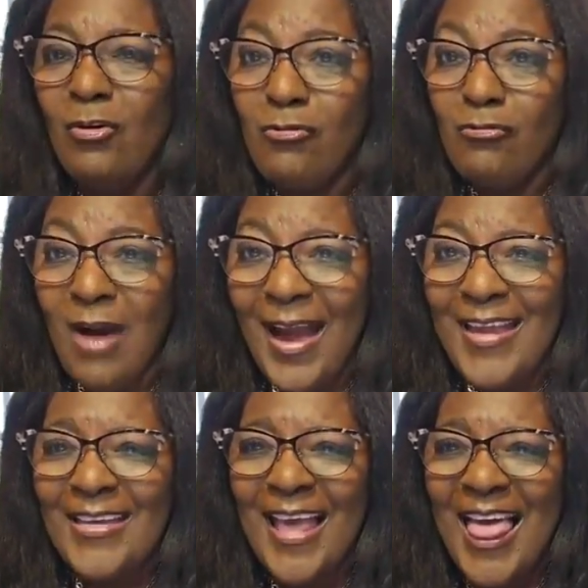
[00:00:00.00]

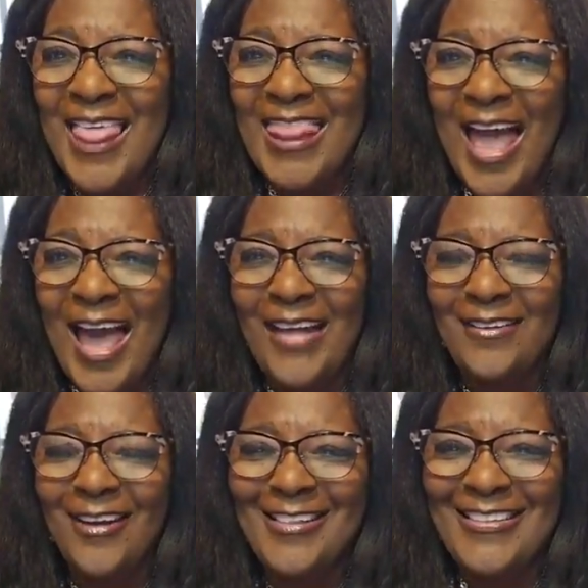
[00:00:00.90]
Write that
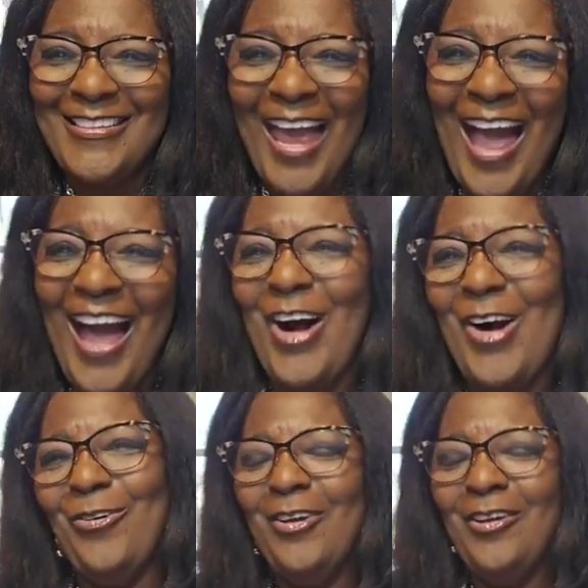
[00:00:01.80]

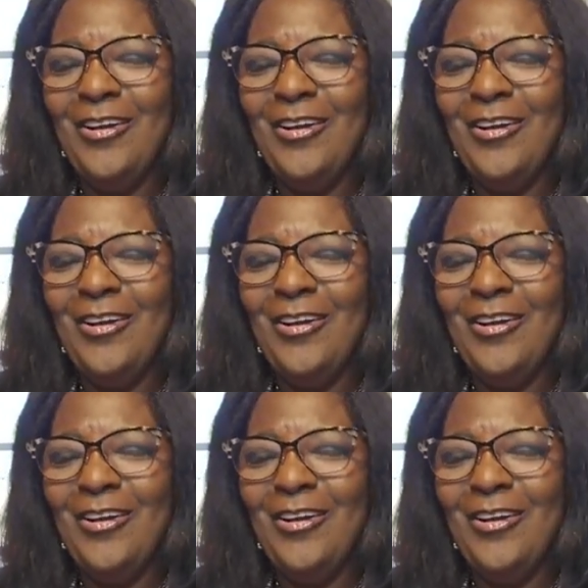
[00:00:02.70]
down.